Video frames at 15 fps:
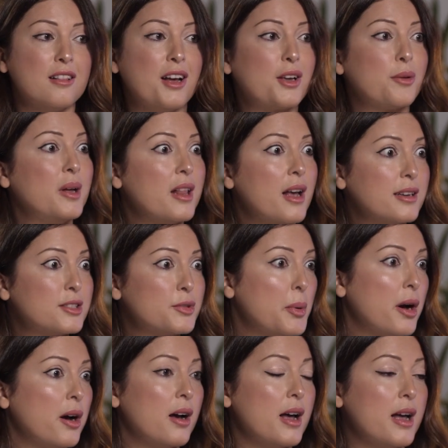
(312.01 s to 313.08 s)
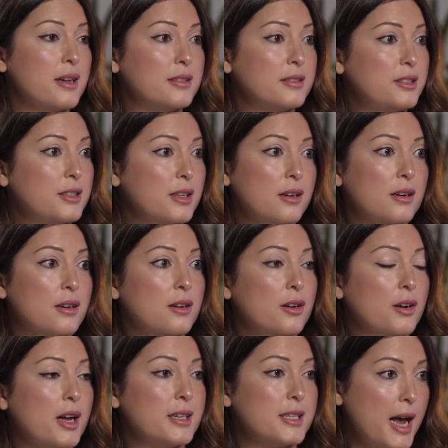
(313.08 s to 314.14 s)
like melasma
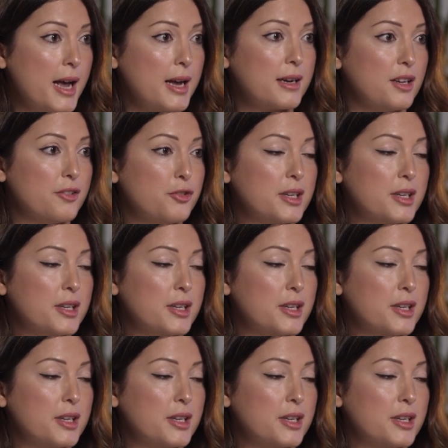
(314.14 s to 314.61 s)
and acne,